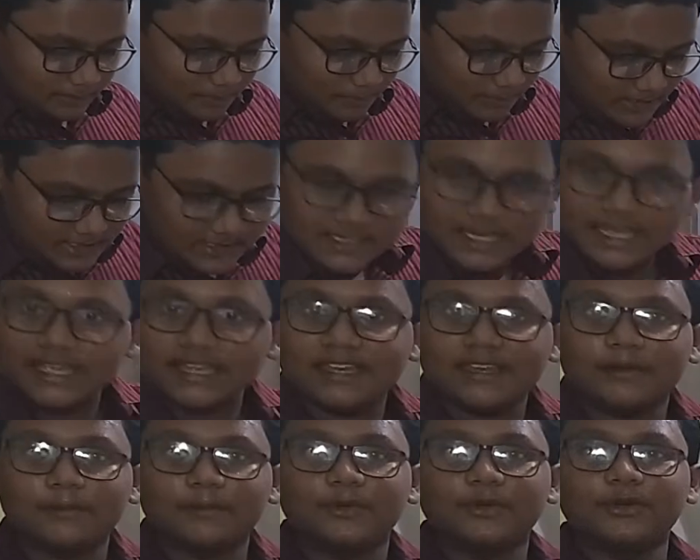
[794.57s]
Please take
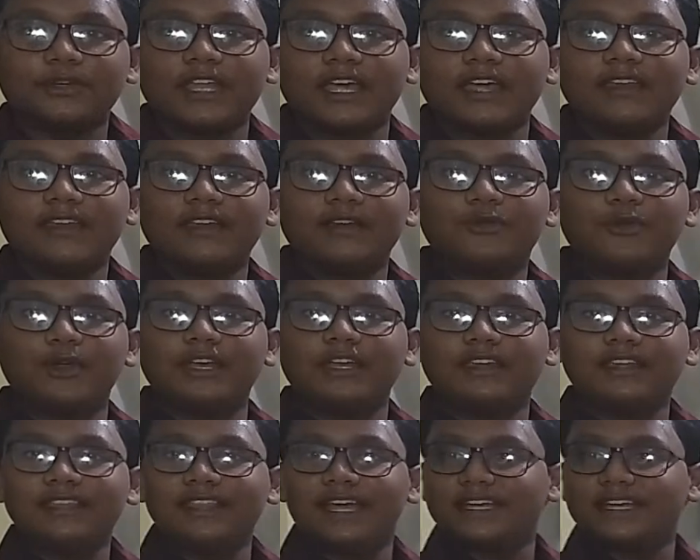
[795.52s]
it up to 10, 20.